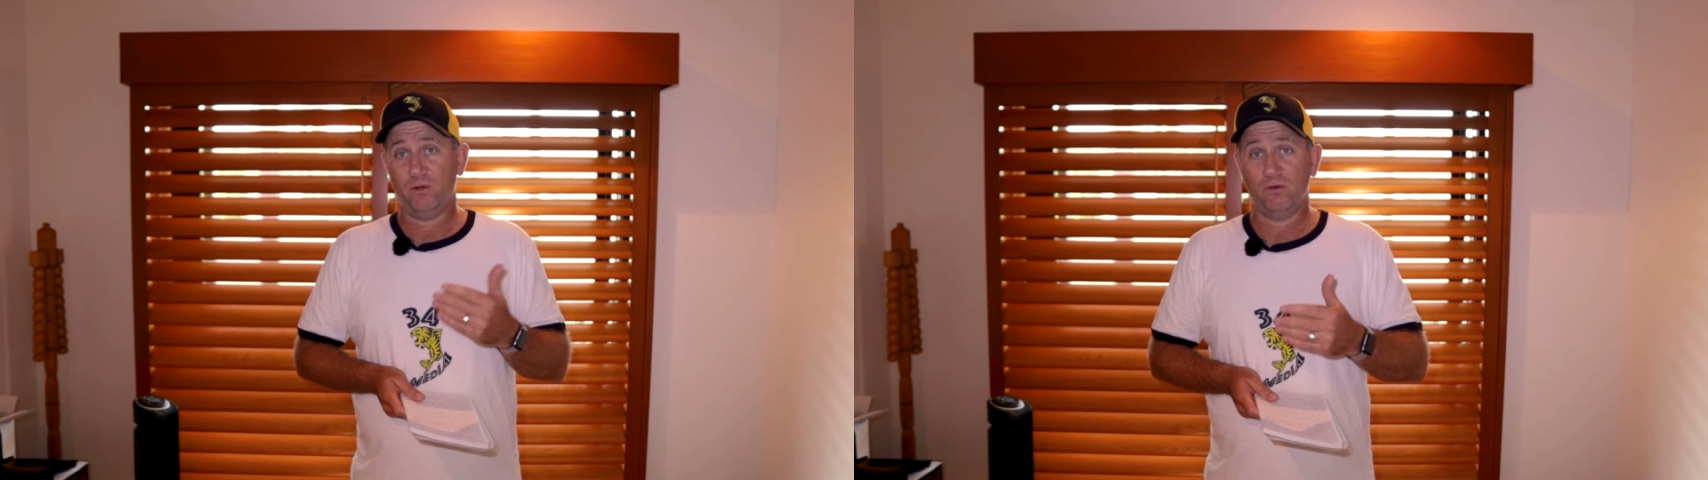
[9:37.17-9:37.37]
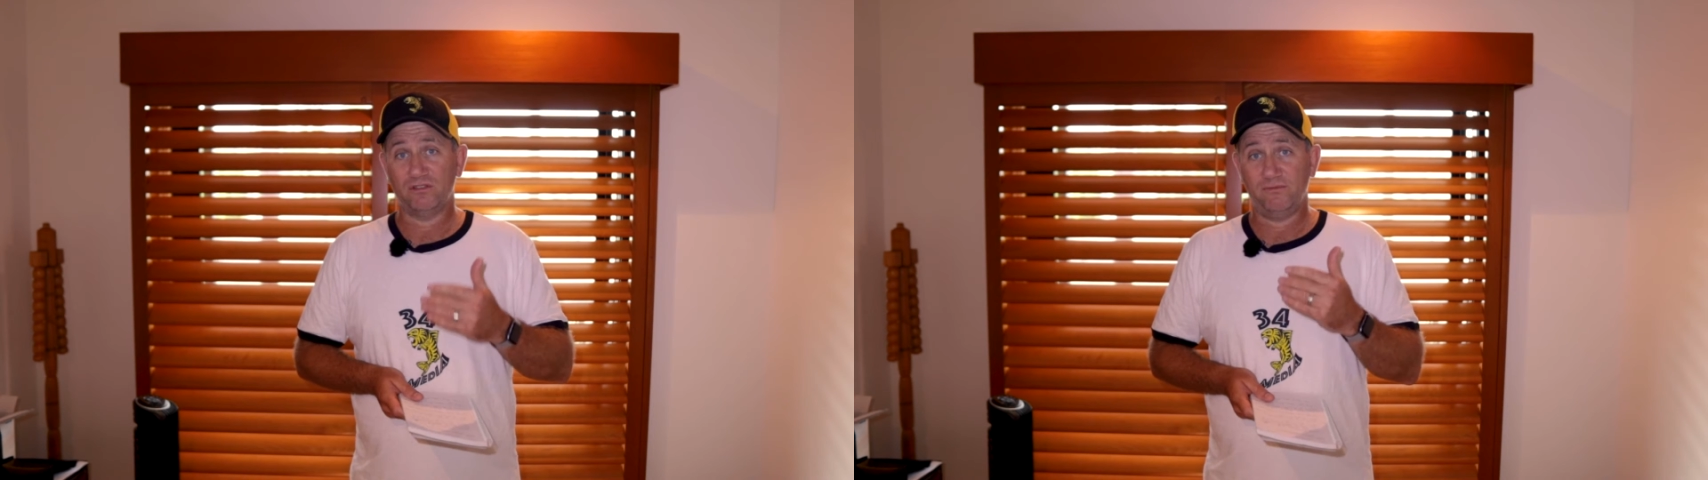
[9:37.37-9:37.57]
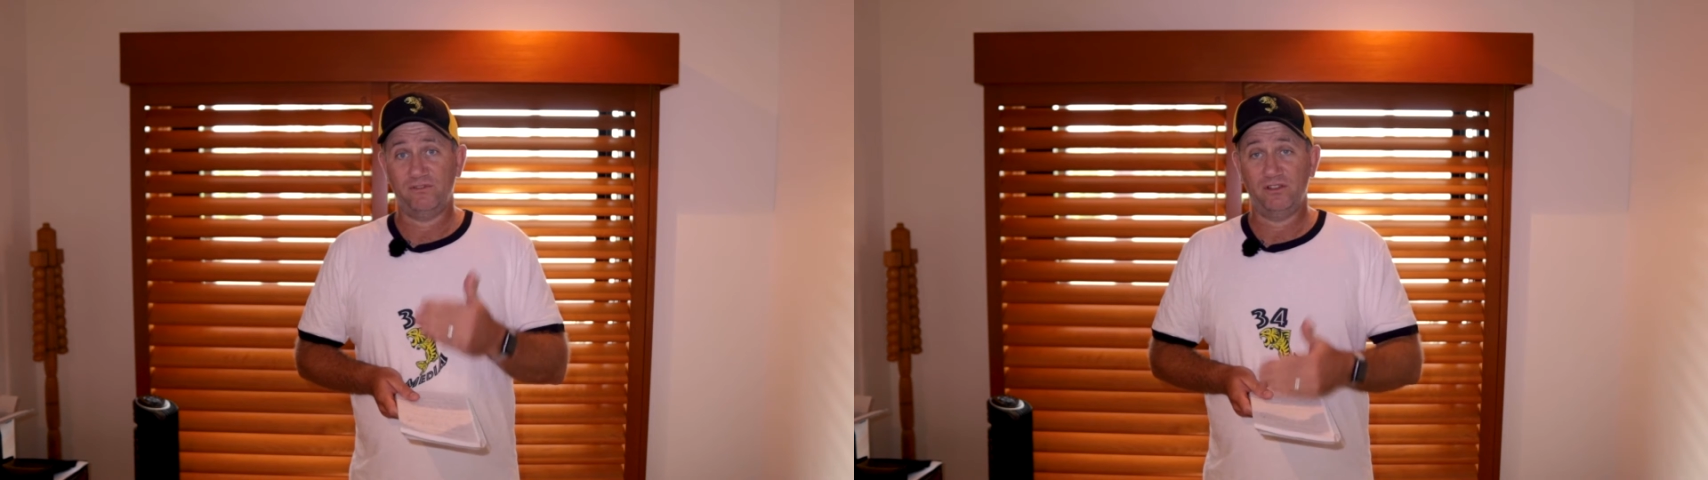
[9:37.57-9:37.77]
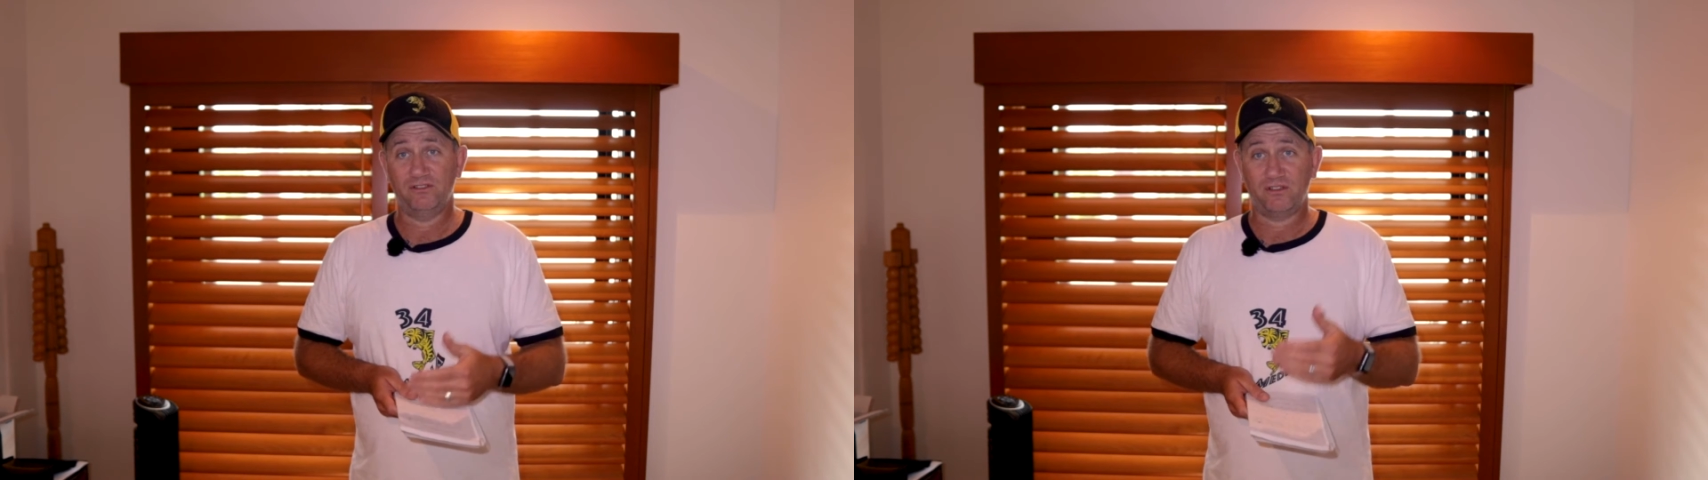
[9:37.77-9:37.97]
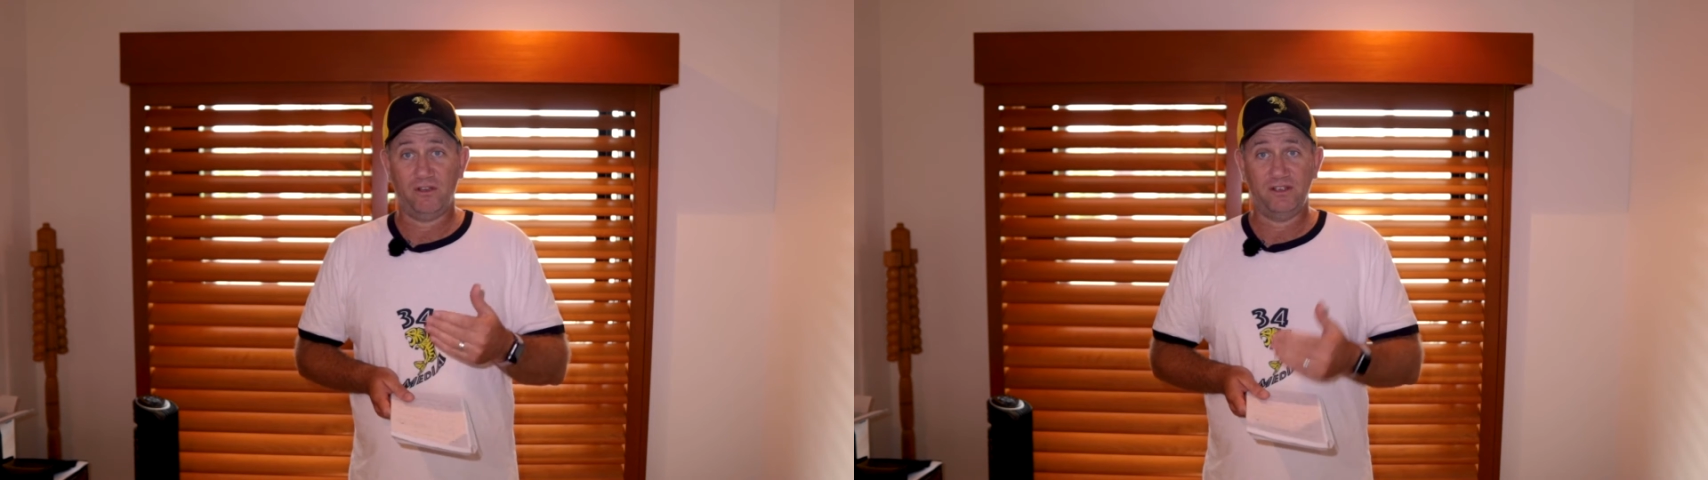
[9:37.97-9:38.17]
be awesome for you
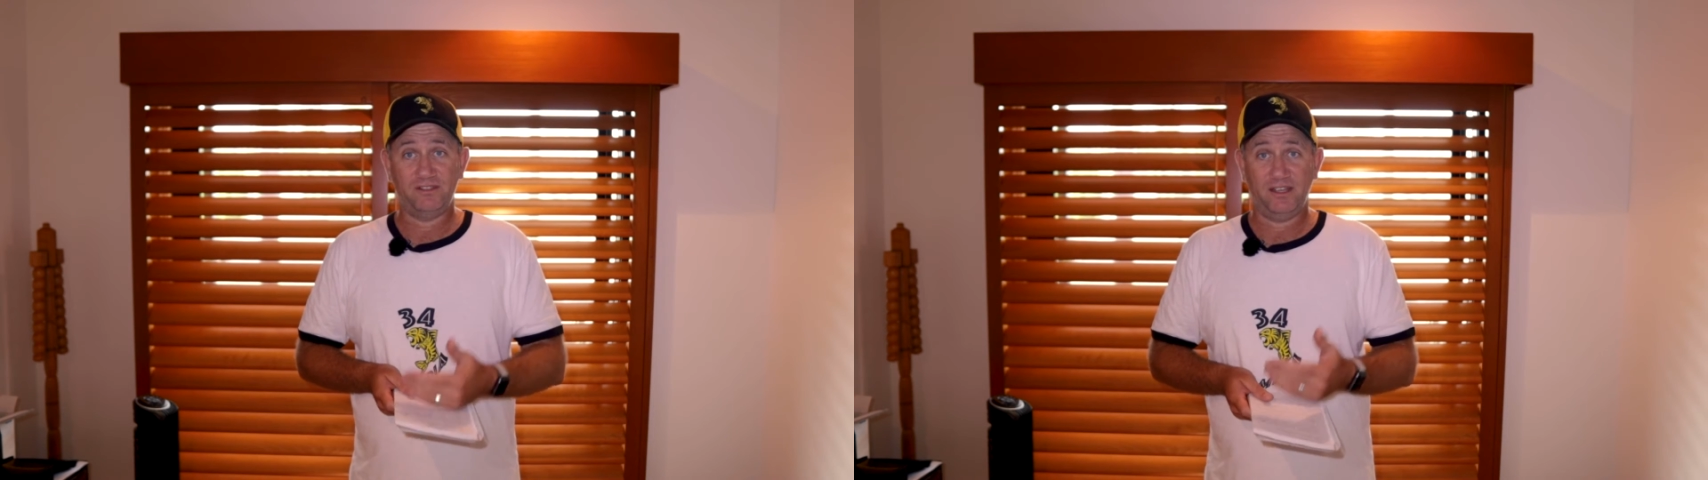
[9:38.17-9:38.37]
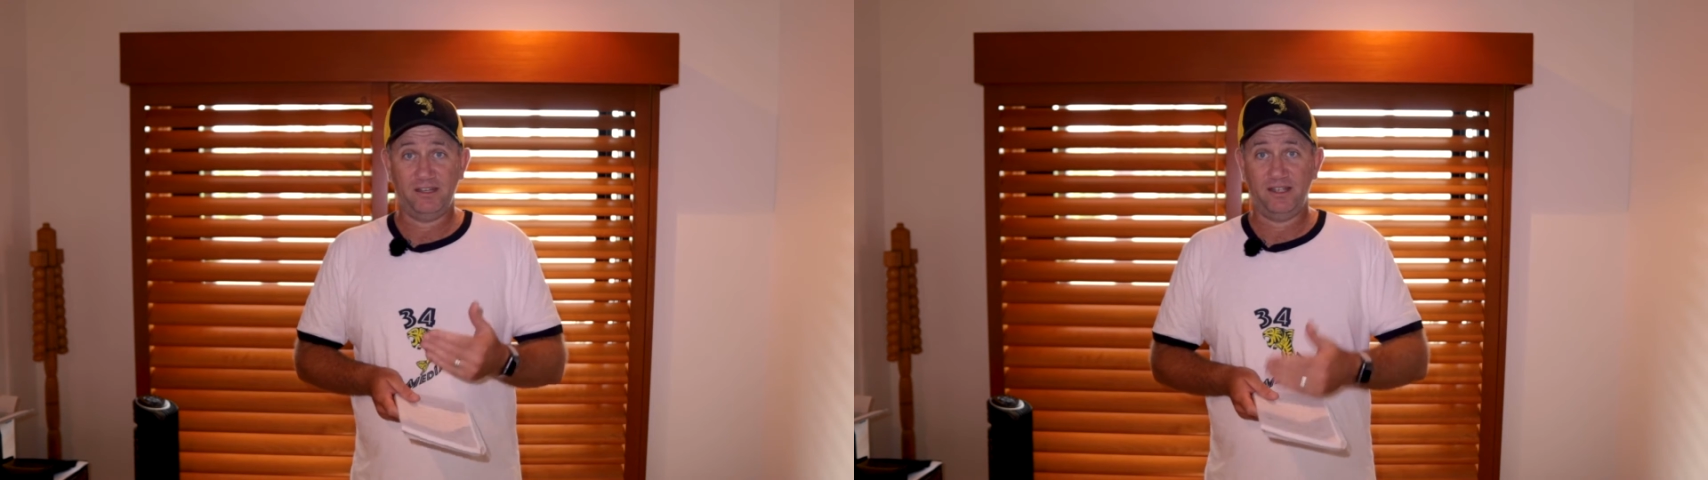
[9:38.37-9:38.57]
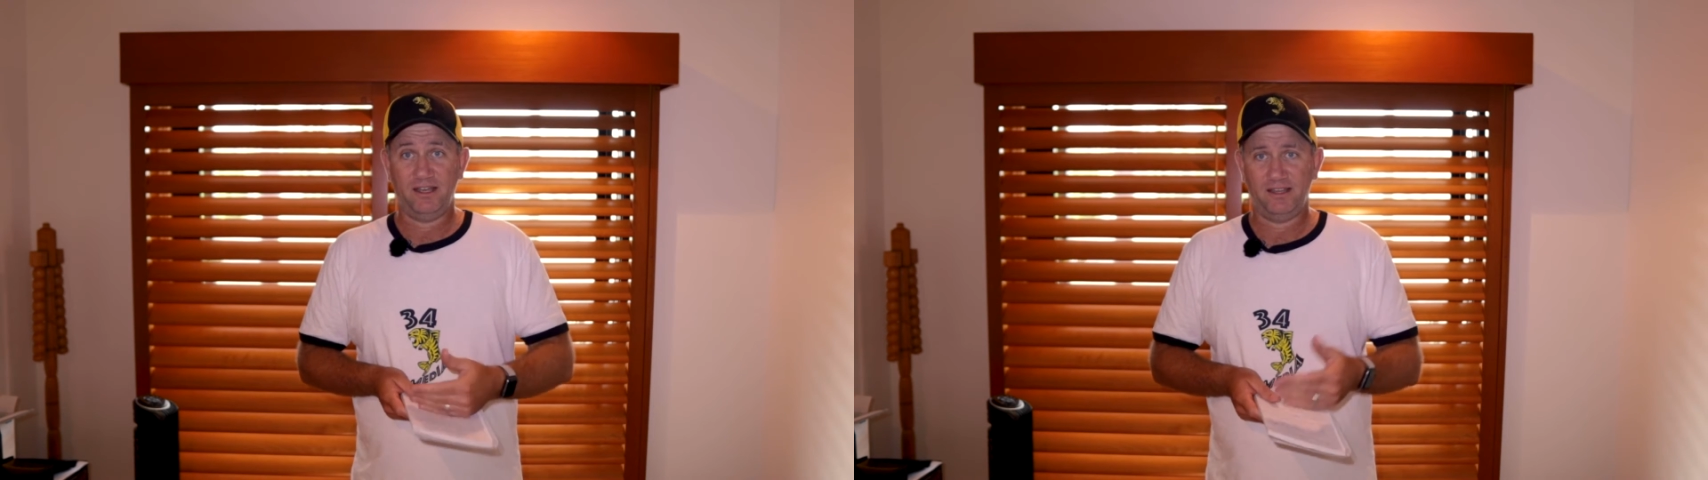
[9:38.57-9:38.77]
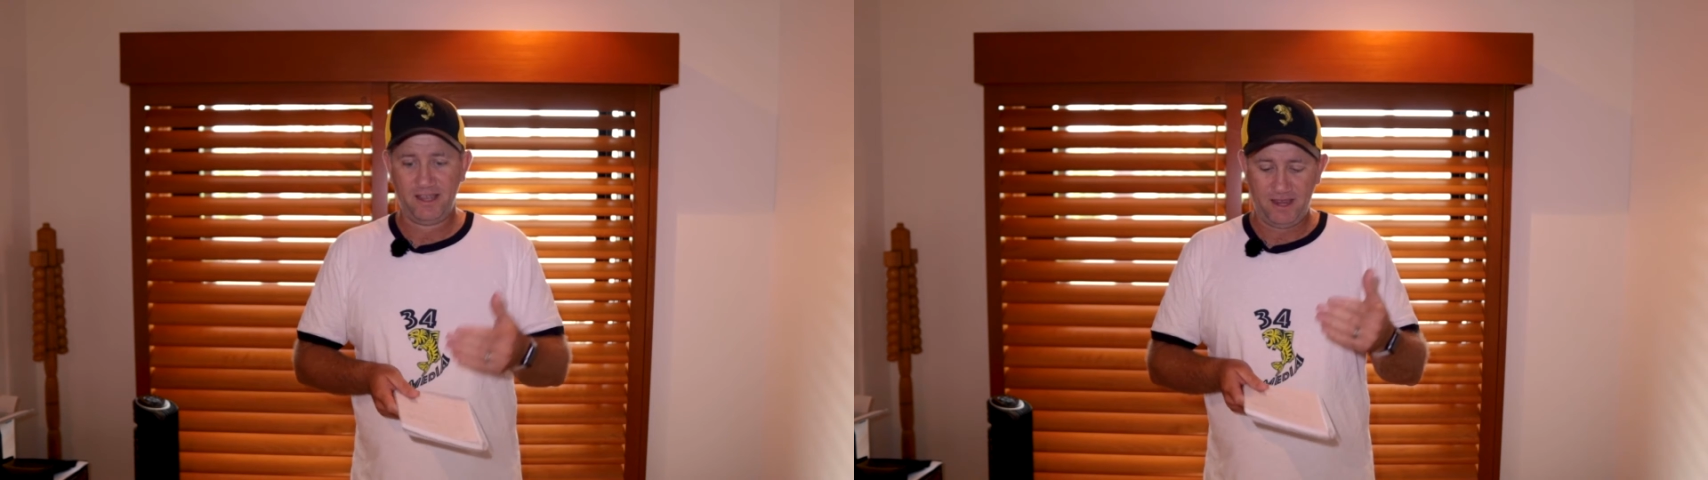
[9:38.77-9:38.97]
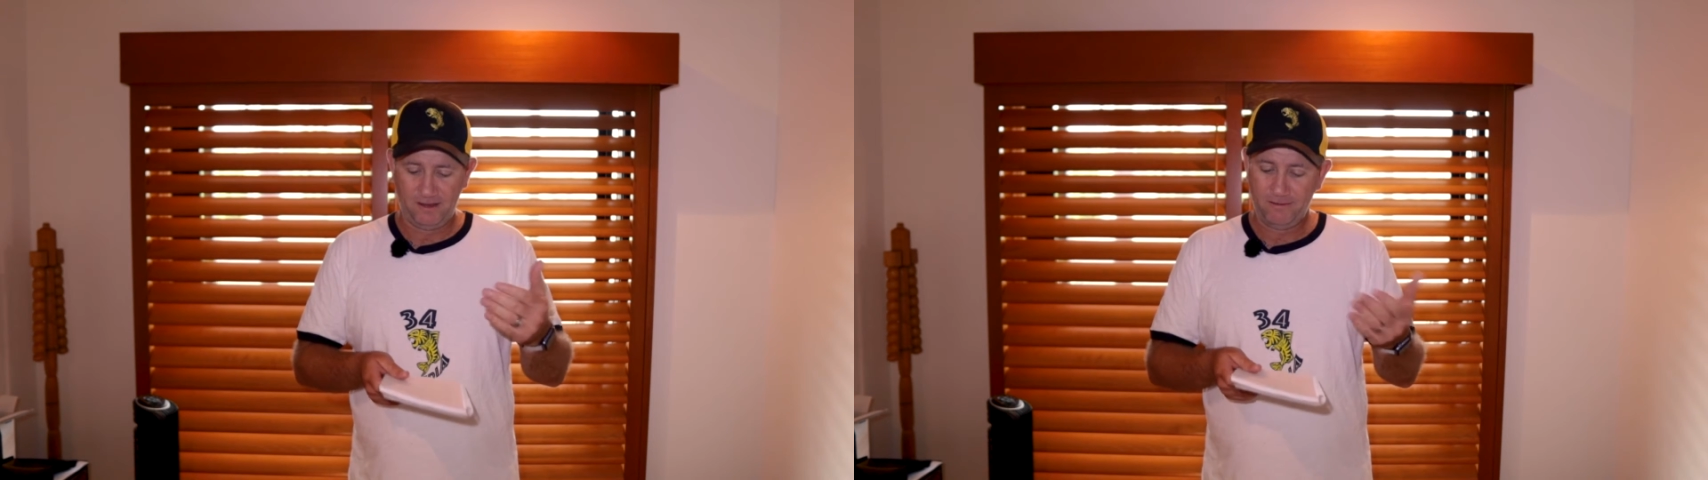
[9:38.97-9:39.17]
guys. And yeah,